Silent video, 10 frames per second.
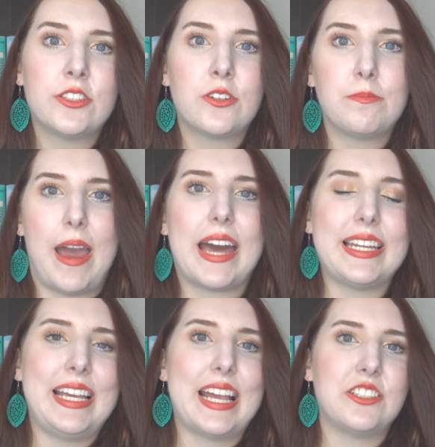character
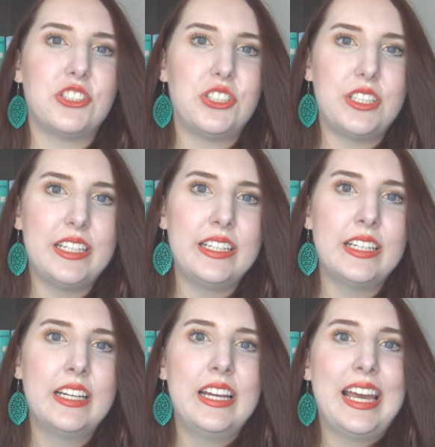Maddie and
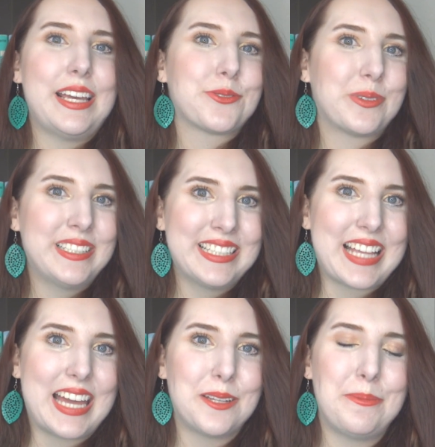she is really
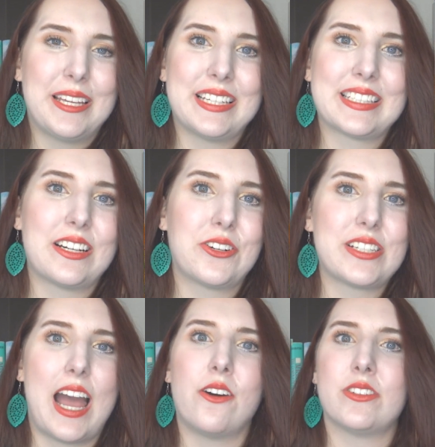excited because her
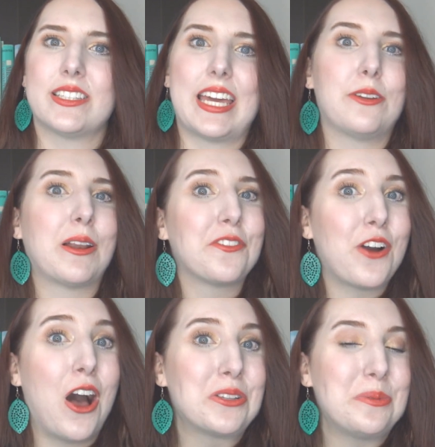town is getting ready
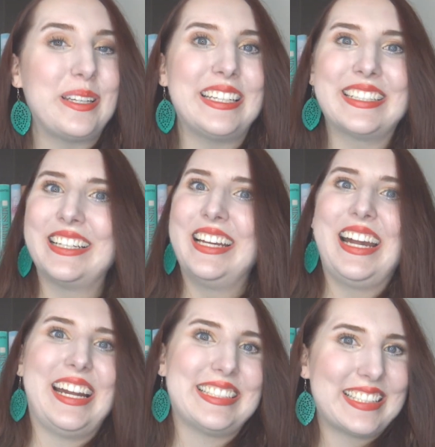for Halloween.
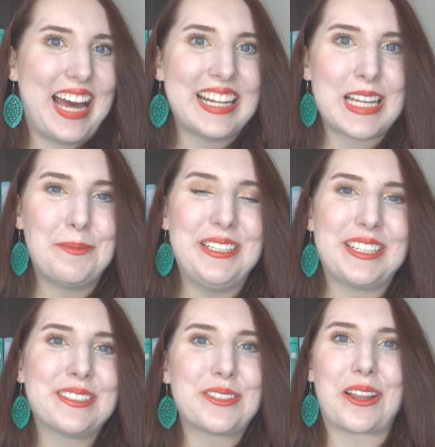It's that time of
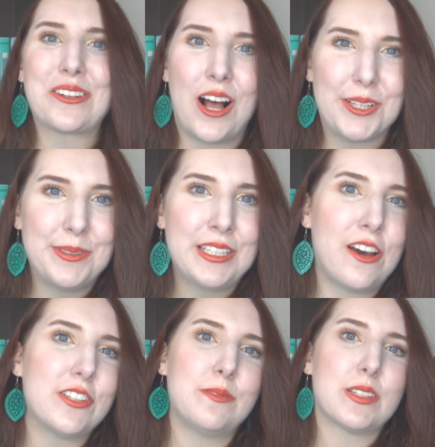year, so another Halloween
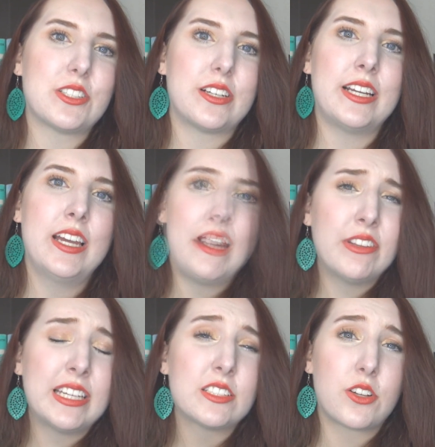cozy mystery.
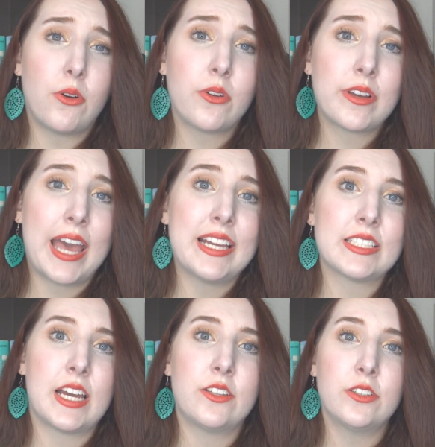Everything is going okay
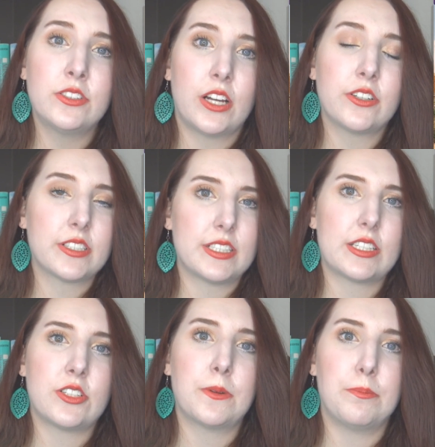until her younger
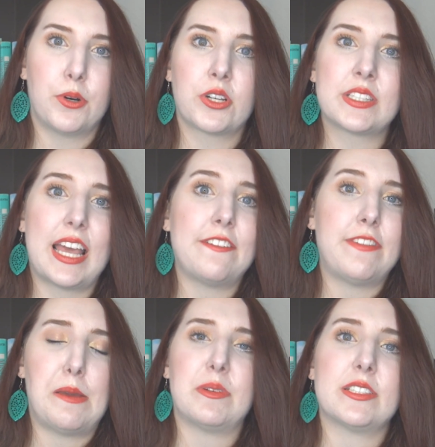sister books a
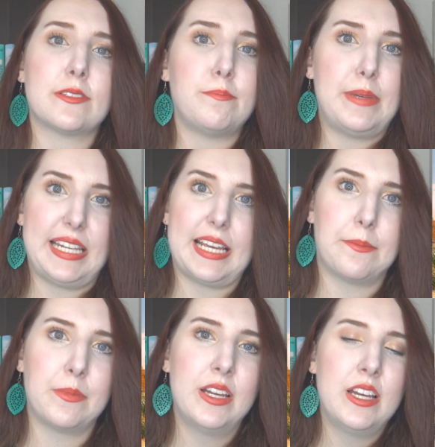famous
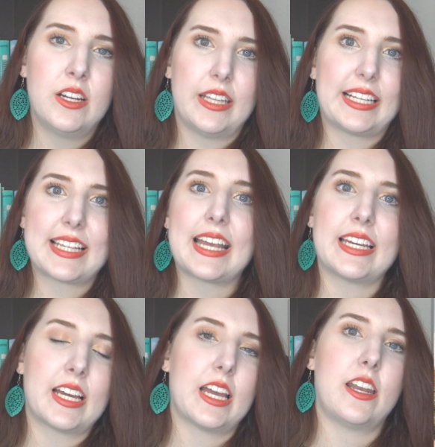medium, like
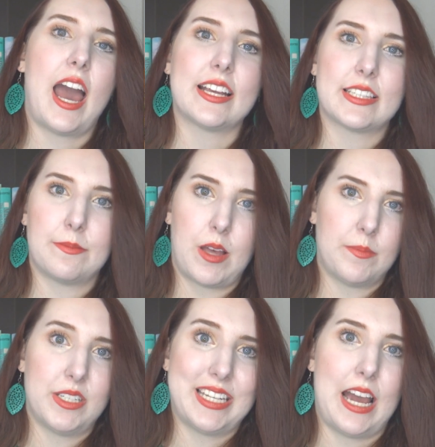psychic, and has them
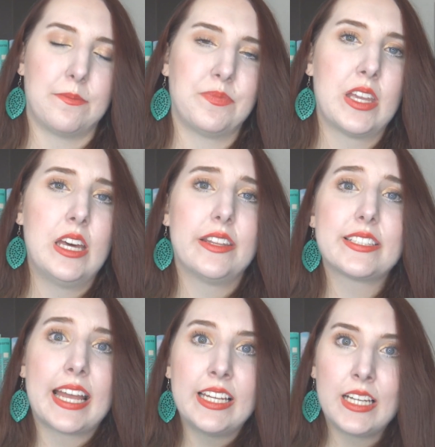come to town. The
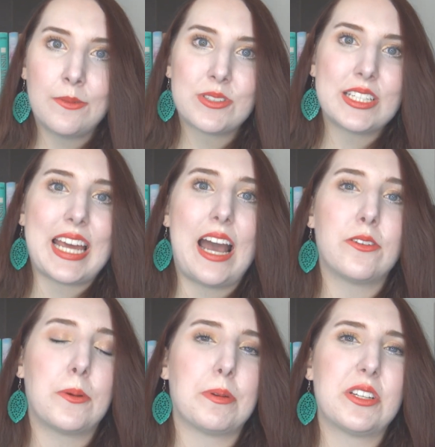psychic comes to
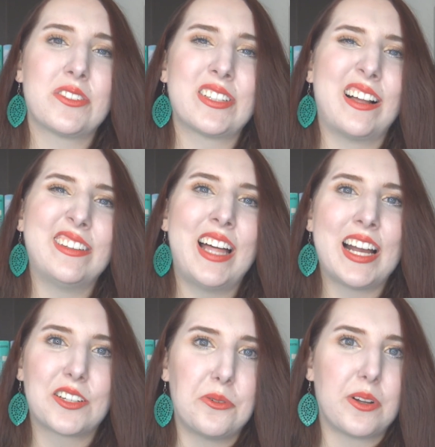town, but there's a
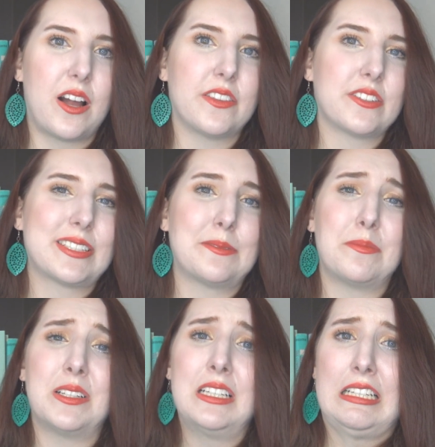lot going on. There's
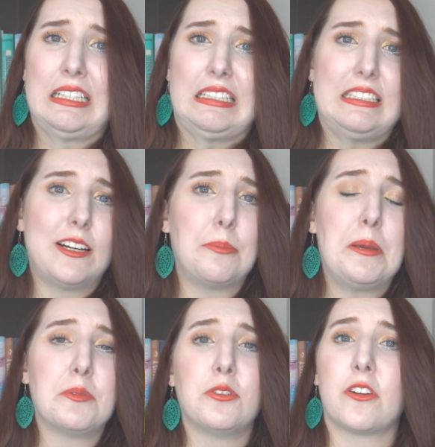some, you know,
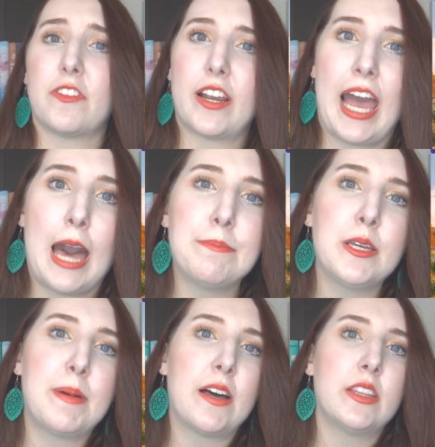people who aren't very
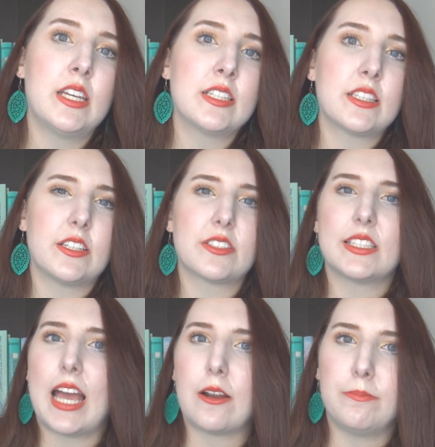happy about this. There's
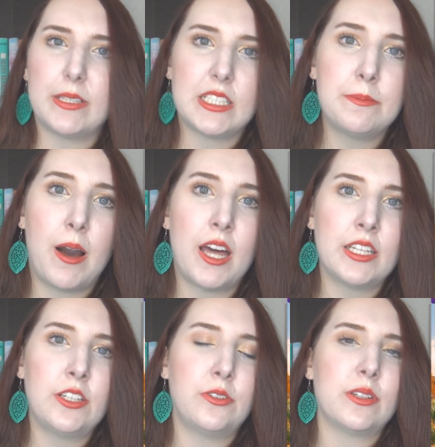the town
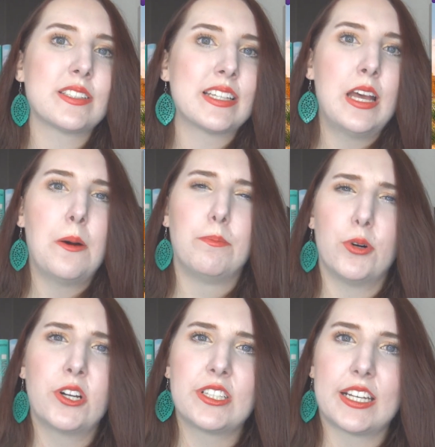busybody who has
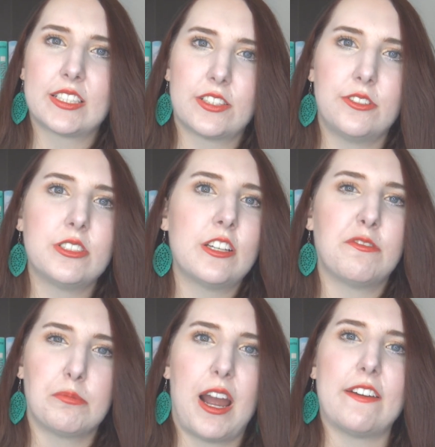booked
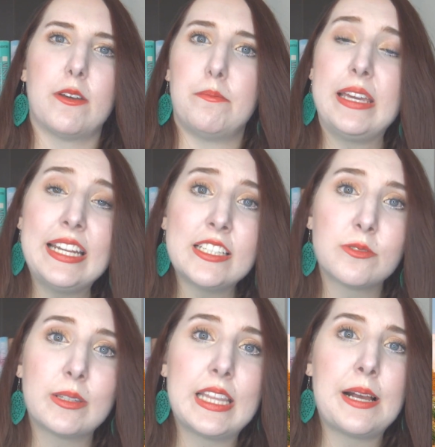exclusive private
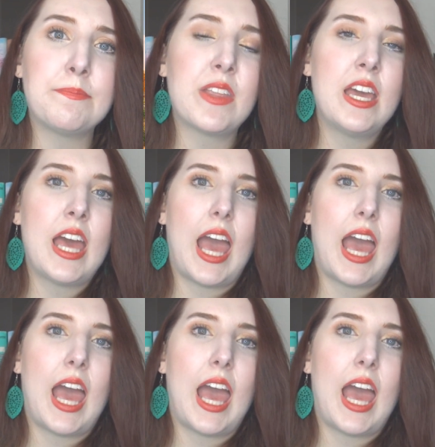meetings with them.